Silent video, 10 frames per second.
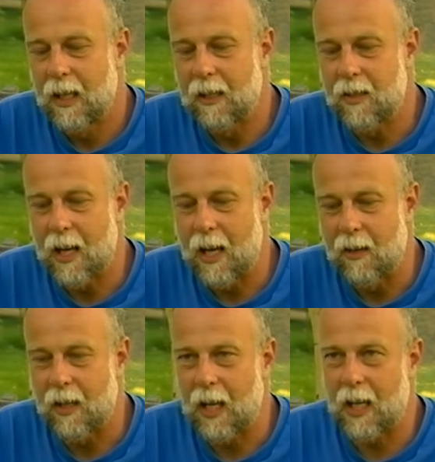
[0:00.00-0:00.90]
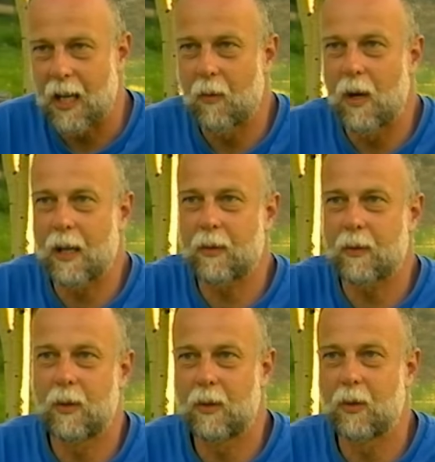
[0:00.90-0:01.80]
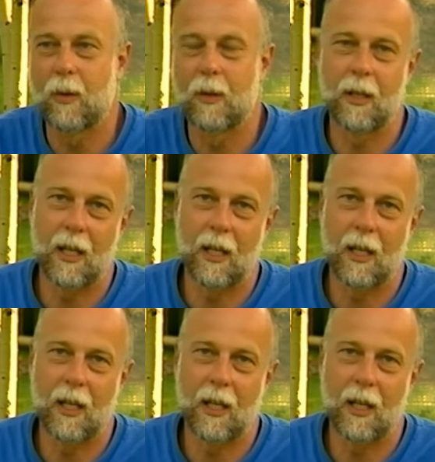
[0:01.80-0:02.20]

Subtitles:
in town, and I walked through the door,